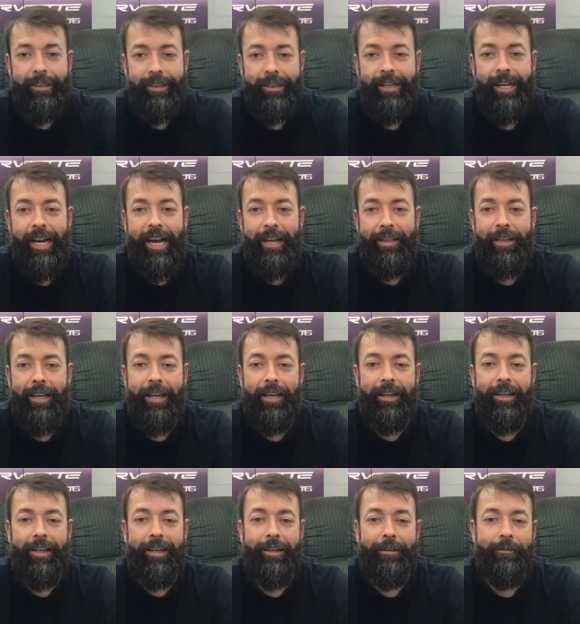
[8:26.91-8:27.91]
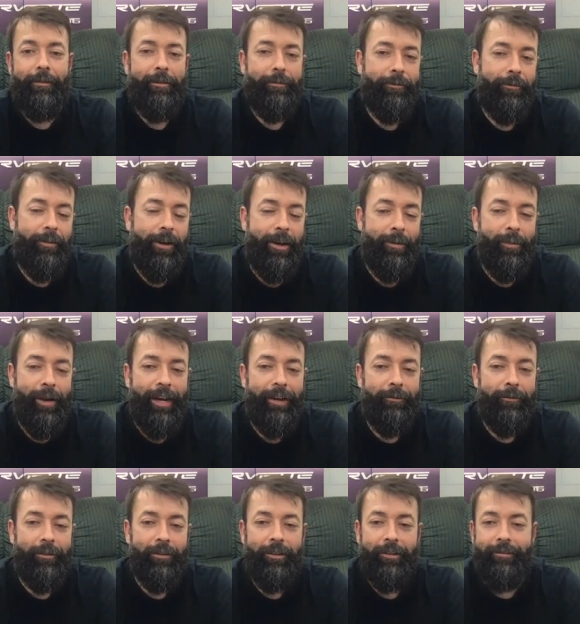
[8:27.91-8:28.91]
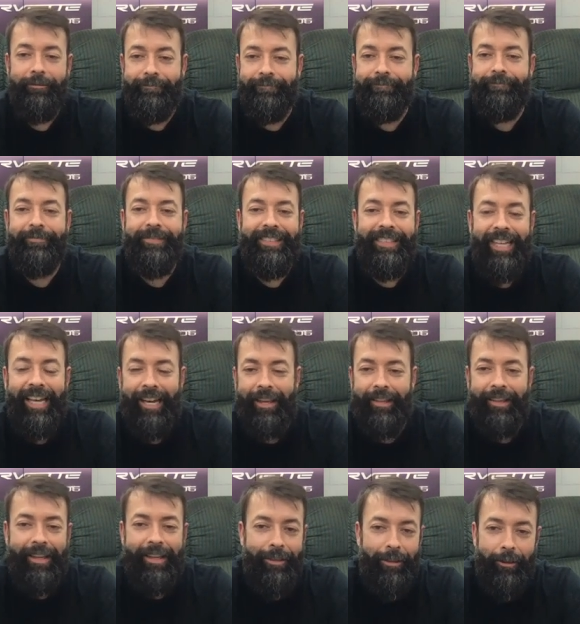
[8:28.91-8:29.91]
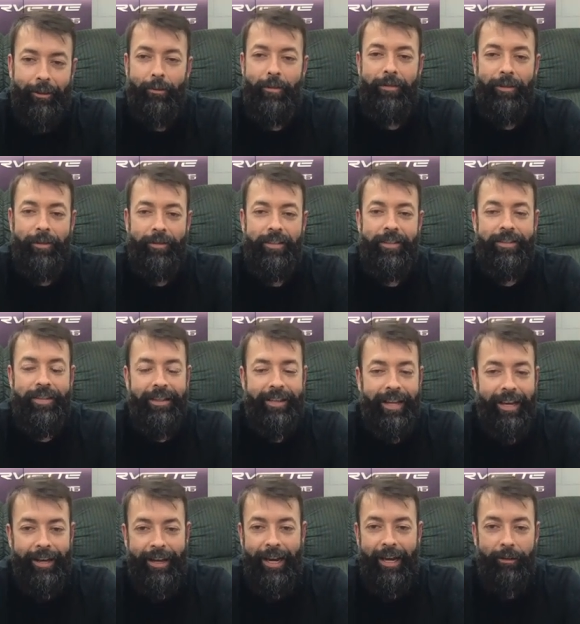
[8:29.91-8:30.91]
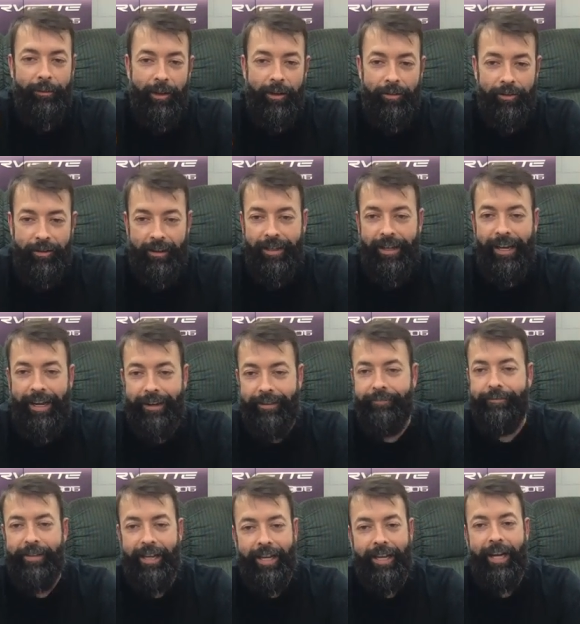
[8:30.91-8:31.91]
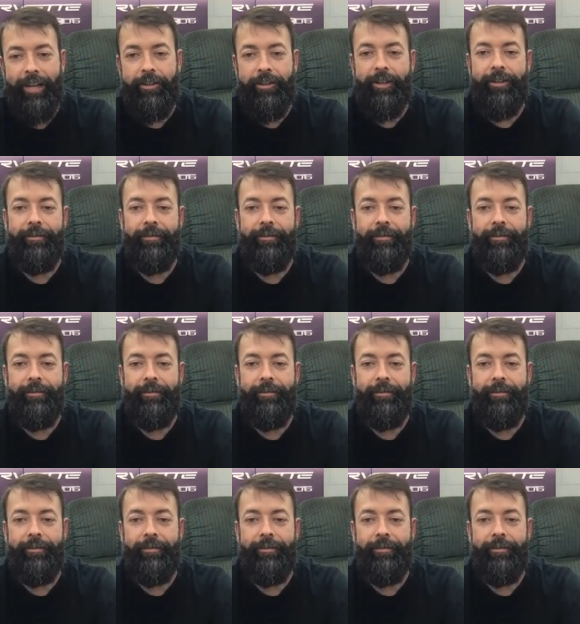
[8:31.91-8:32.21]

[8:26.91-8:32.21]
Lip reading: I think a friend of mine, yeah, the 350Z, yeah, Adam LZ, yeah, I got you.